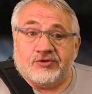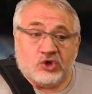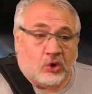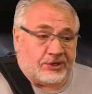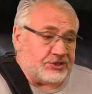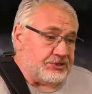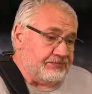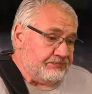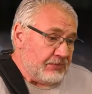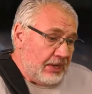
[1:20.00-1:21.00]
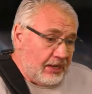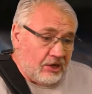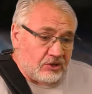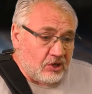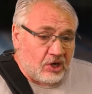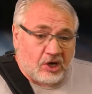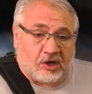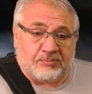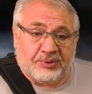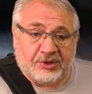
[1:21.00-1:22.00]
choice
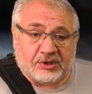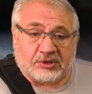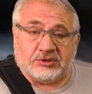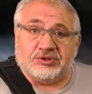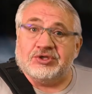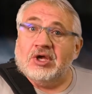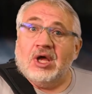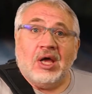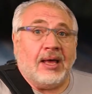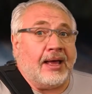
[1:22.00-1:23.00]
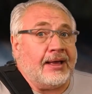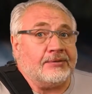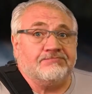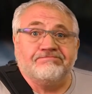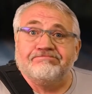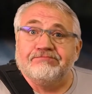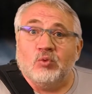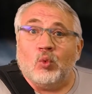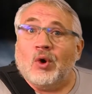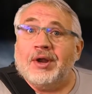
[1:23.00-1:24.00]
alcohol, pills,
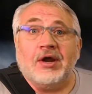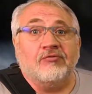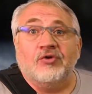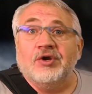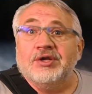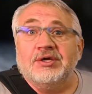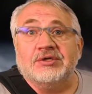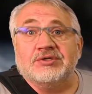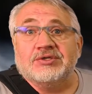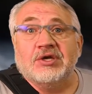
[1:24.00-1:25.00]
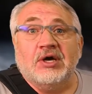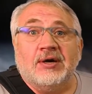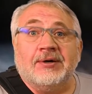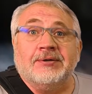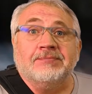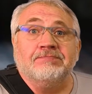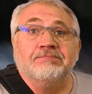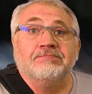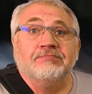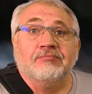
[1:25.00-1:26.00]
whatever it is. Um,
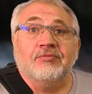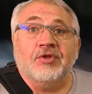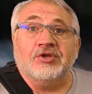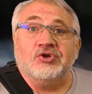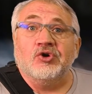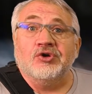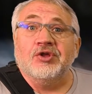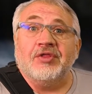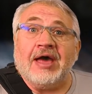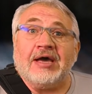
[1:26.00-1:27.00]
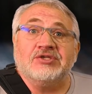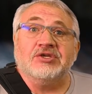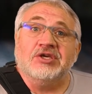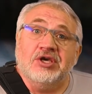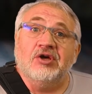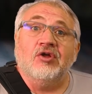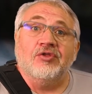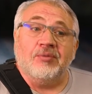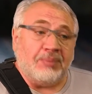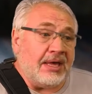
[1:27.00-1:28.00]
they turn to that to kill
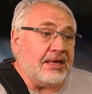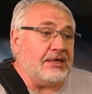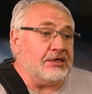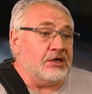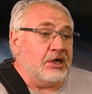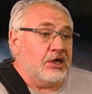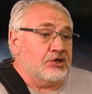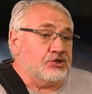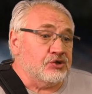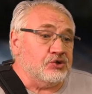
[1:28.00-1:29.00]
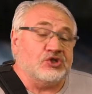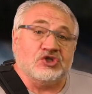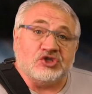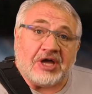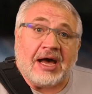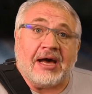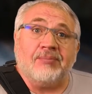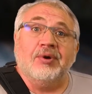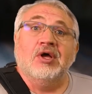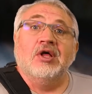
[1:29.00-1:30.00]
the pain, to
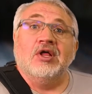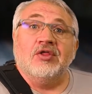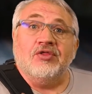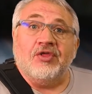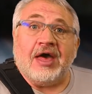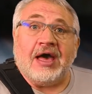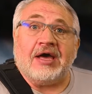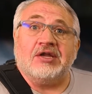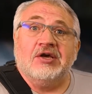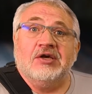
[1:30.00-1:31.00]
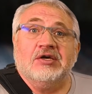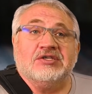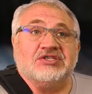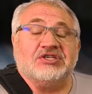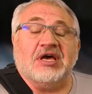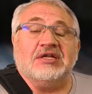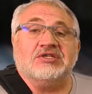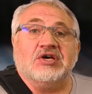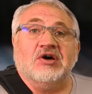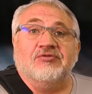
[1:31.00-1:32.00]
stop that
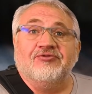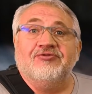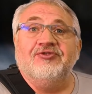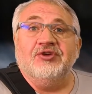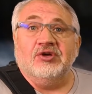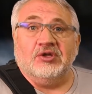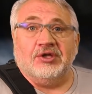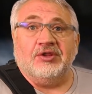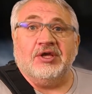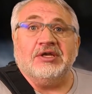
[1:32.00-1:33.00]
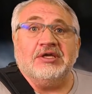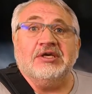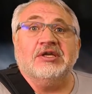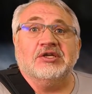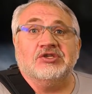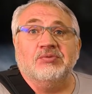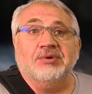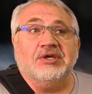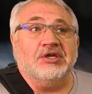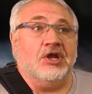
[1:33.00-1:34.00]
sense of feeling. They need it to
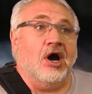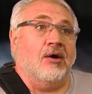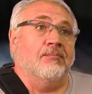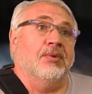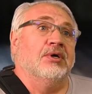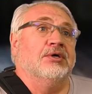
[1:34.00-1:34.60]
be numb.